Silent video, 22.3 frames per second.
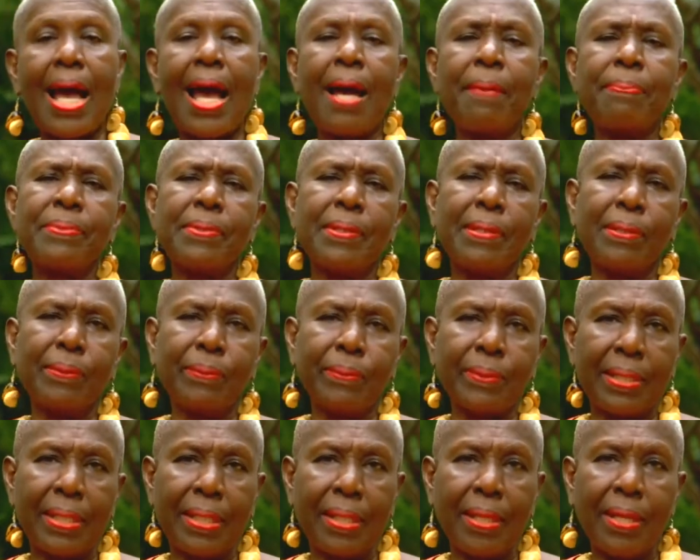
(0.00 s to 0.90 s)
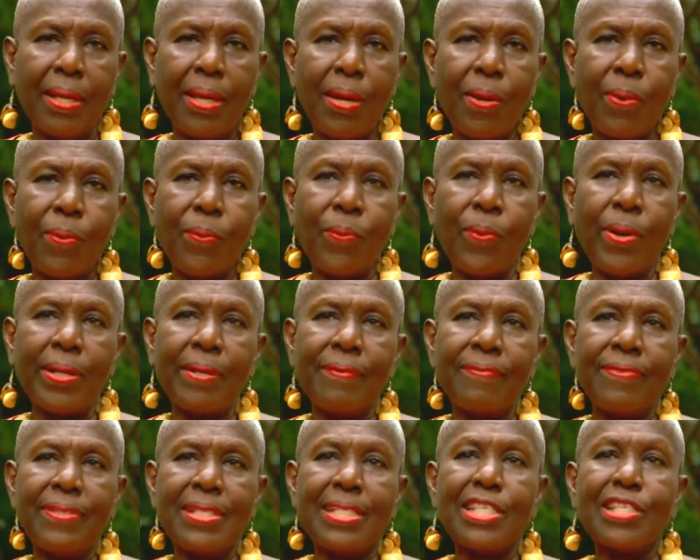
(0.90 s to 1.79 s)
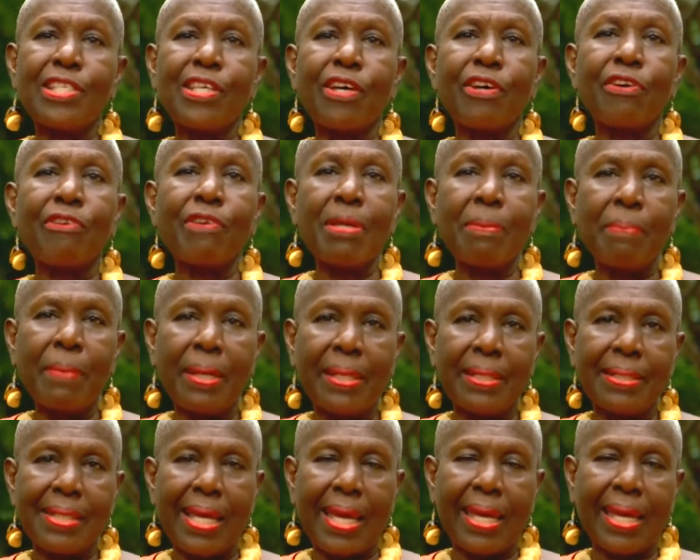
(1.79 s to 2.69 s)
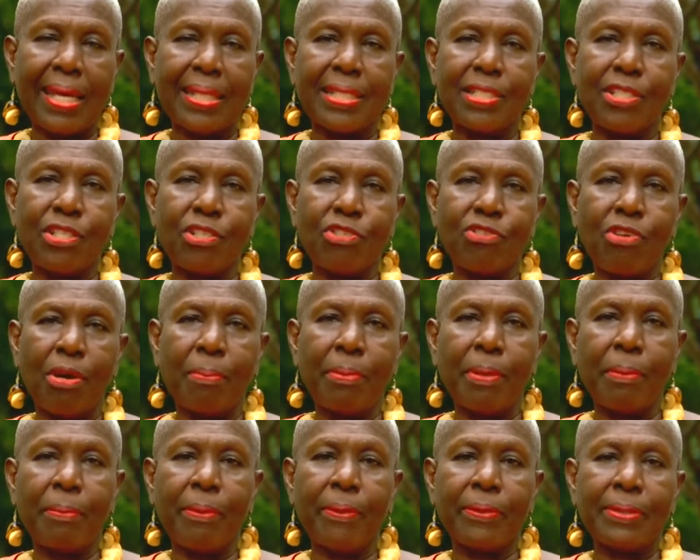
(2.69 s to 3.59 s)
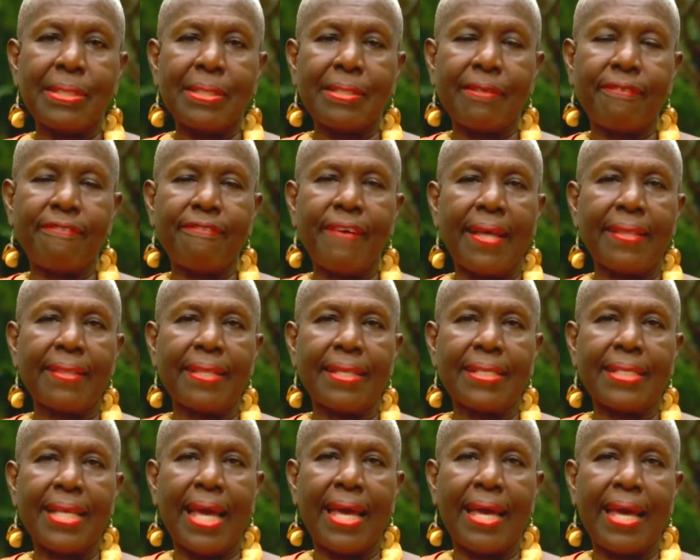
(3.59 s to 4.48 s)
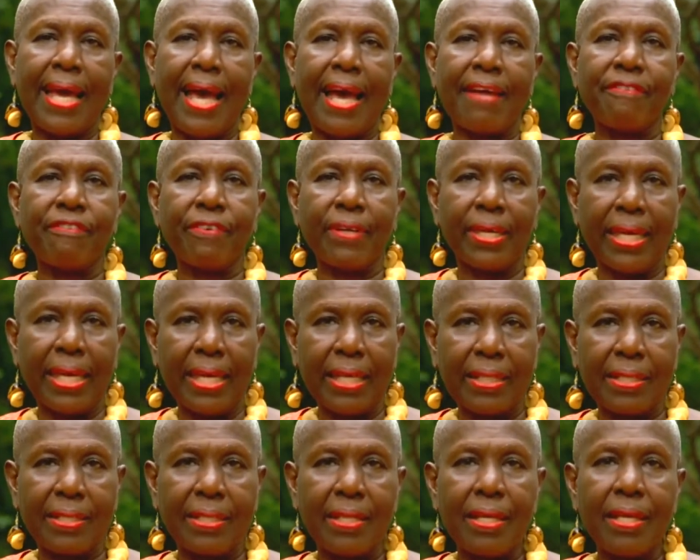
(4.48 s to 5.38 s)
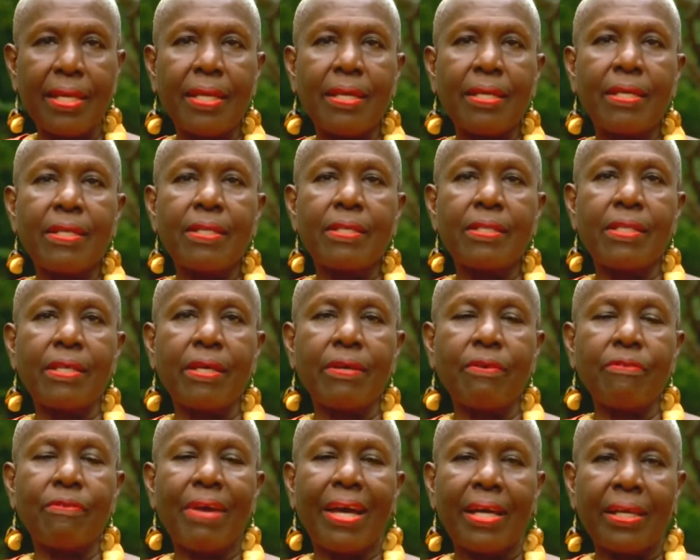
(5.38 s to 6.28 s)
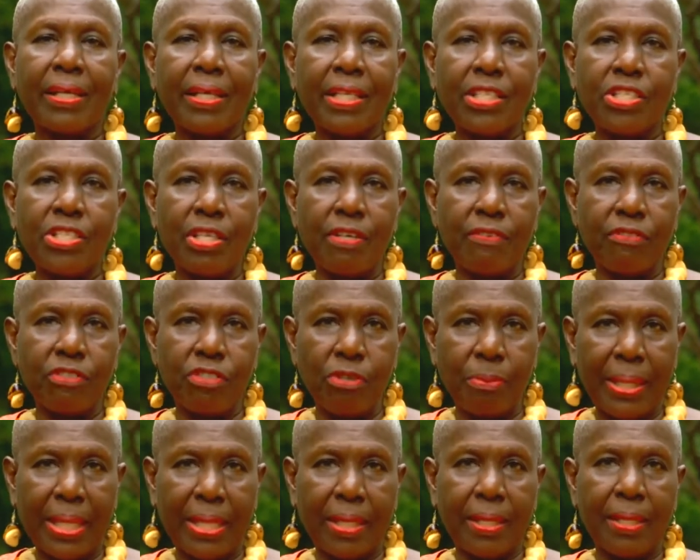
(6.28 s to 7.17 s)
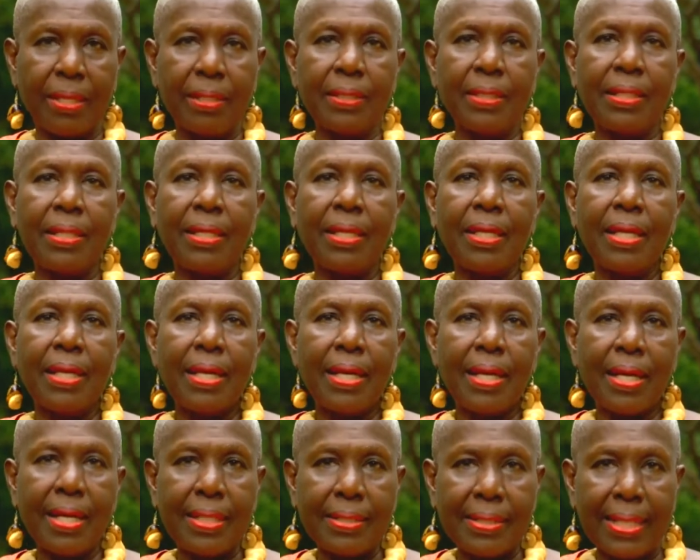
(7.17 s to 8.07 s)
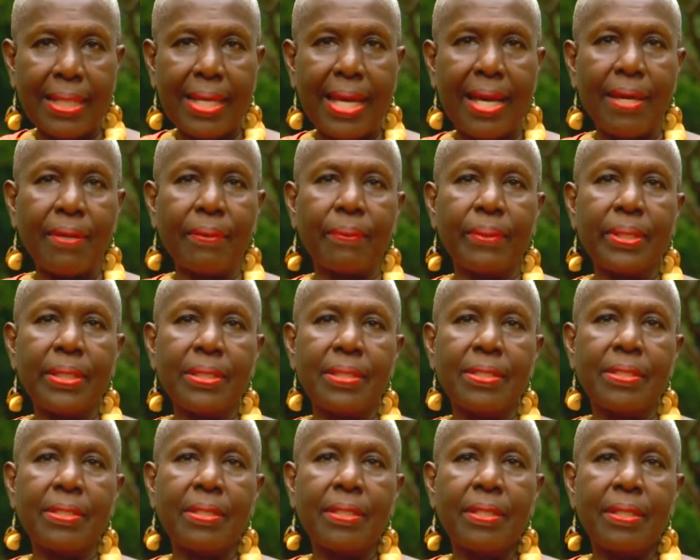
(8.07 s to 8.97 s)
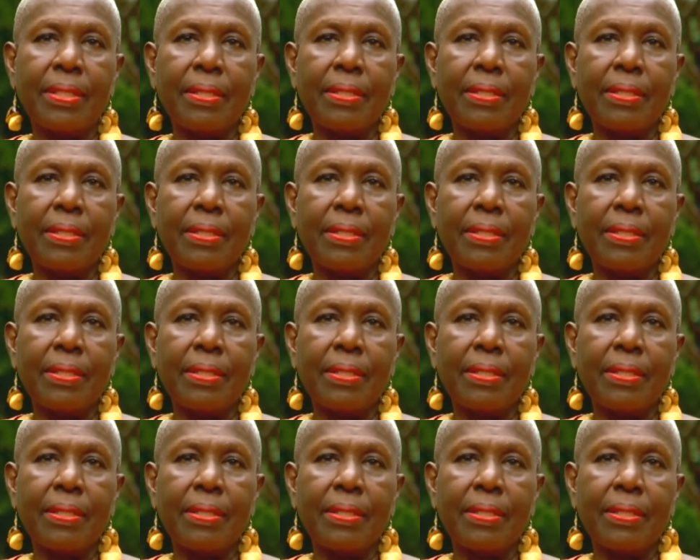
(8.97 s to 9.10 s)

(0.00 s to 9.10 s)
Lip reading: Absolutely. Yeah. One of the disagreements I get into trouble about is the fact that I advocate the recognition of Jamaican as a language.